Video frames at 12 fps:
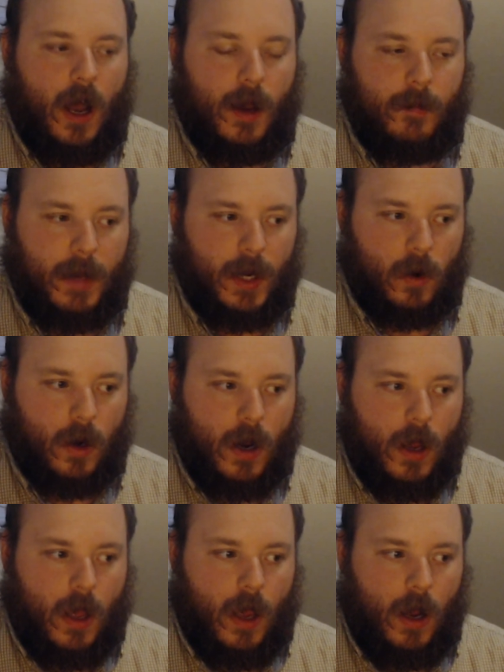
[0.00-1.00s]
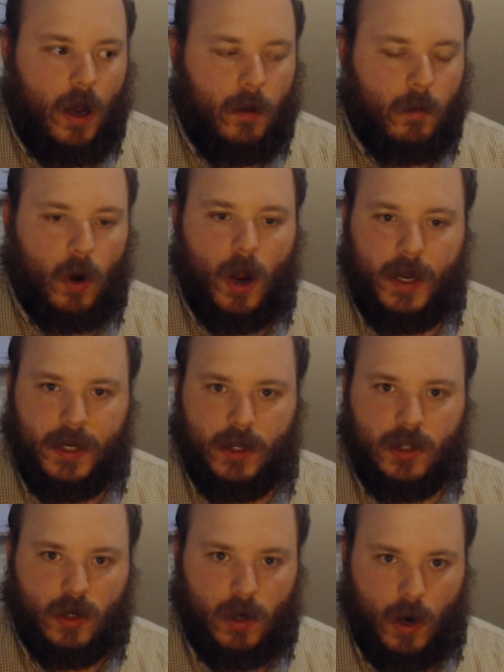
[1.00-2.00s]
better. Or
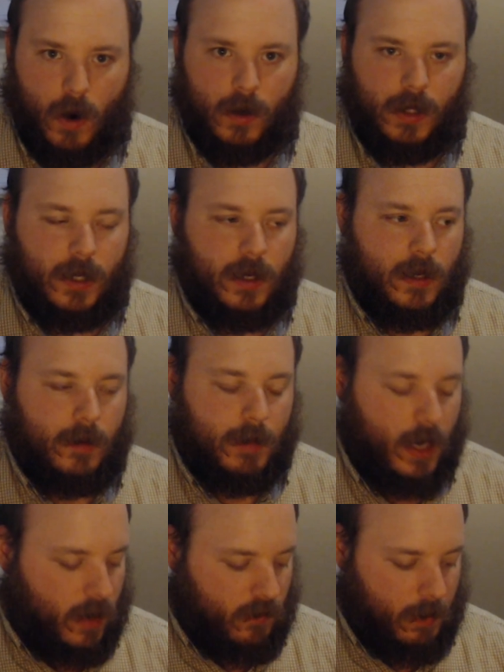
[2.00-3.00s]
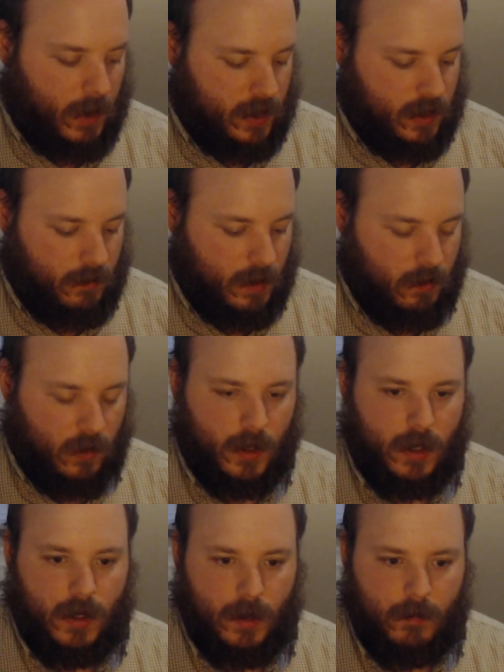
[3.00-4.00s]
onions or garlic. But not everybody. Some people
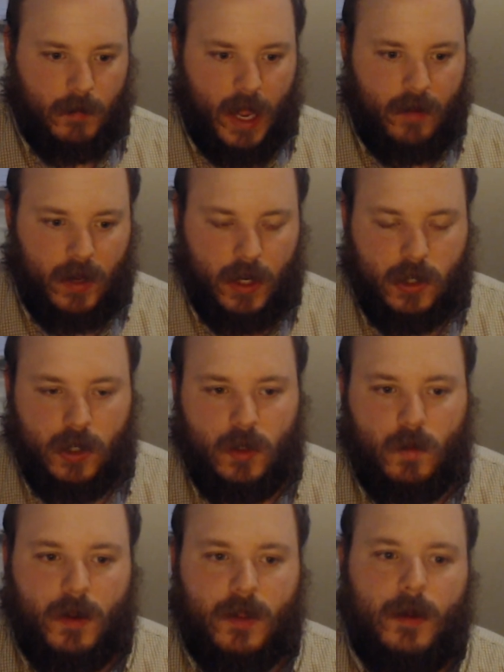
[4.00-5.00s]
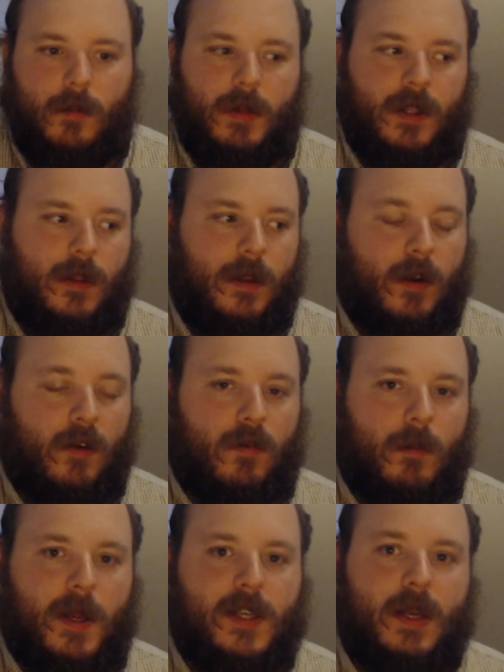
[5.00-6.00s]
end up having issues with it. But, you know,
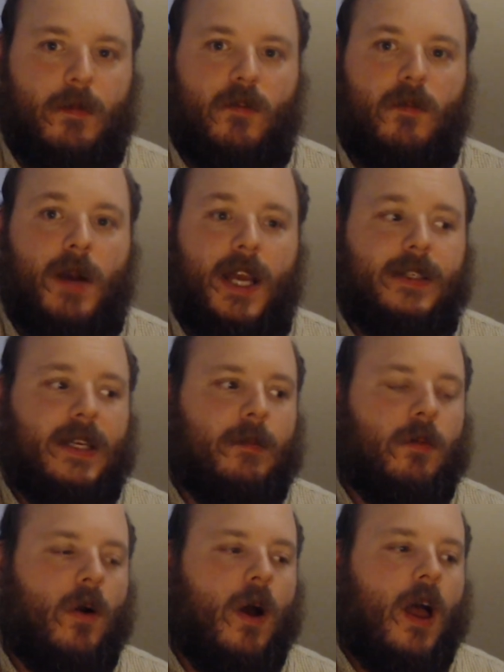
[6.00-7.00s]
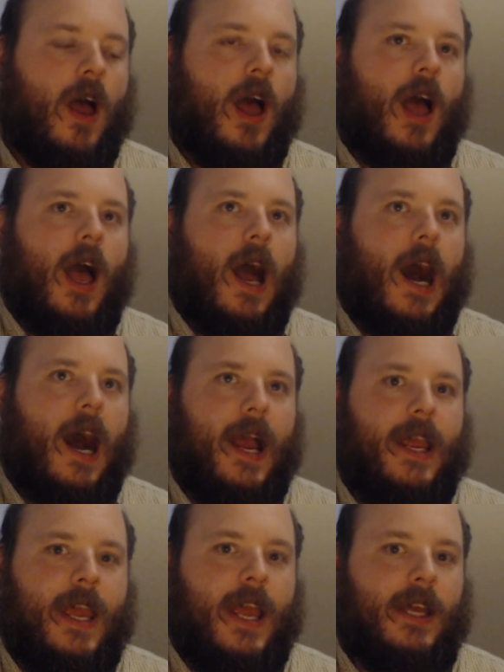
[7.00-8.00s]
for my example,
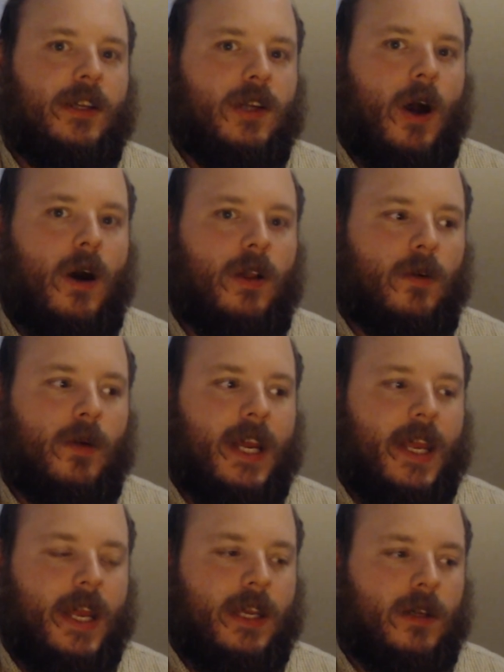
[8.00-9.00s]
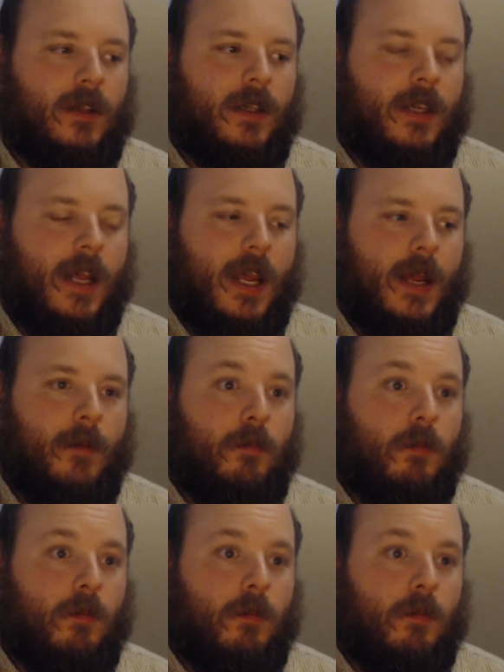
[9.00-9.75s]
I can't tolerate inulin in